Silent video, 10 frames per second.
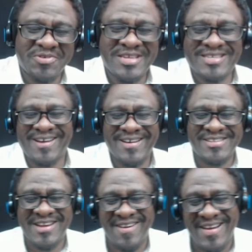We start
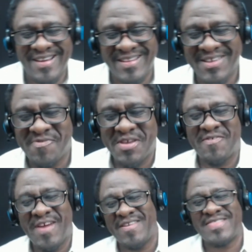sharing a little bit
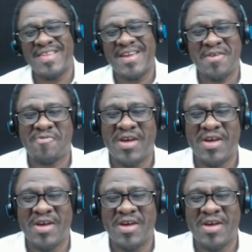of everything.